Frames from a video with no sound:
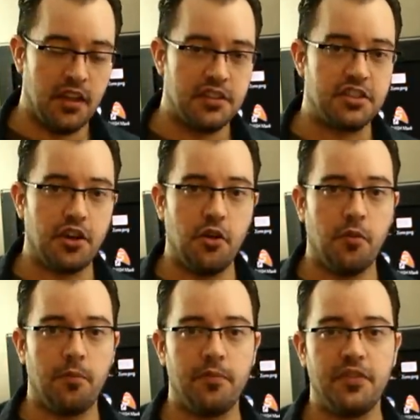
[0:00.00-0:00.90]

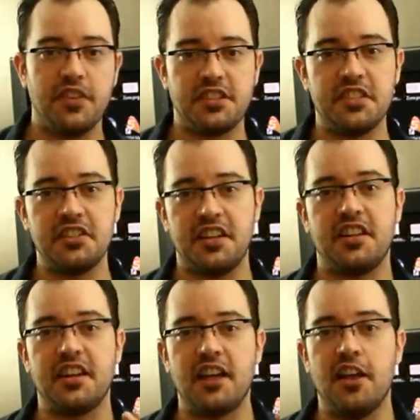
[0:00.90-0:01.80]
So this isn't a
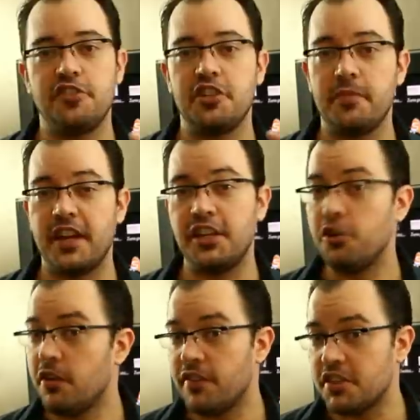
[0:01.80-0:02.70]
technology to make
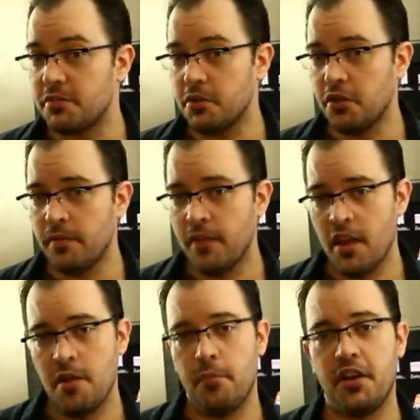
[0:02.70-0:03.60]
you invisible,
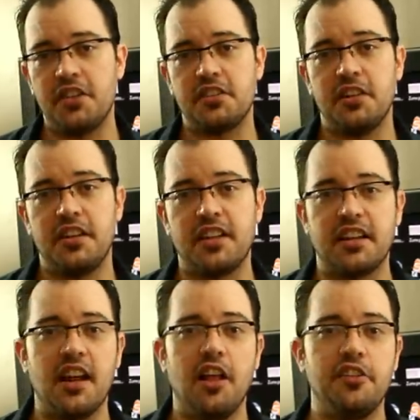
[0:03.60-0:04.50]
but it is a
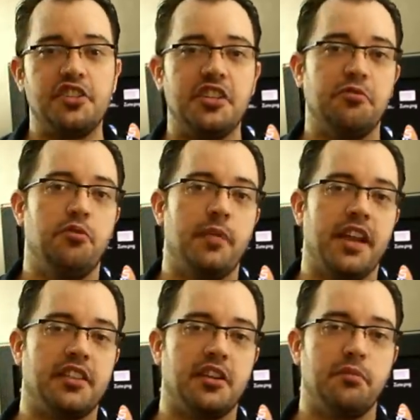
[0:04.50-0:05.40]
technology that will
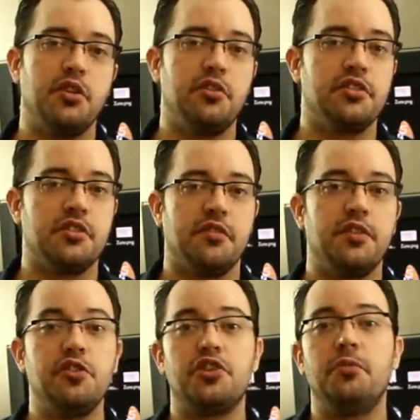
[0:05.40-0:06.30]
make the computers of the
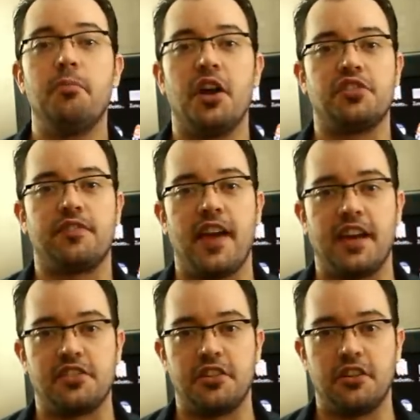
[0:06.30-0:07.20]
future much
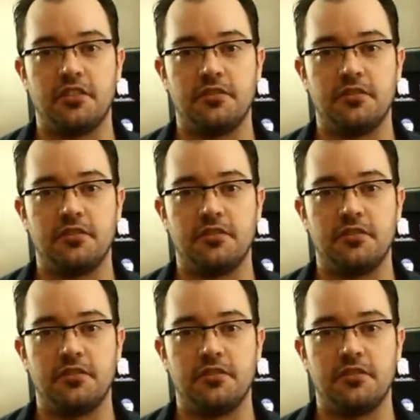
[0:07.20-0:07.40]
faster.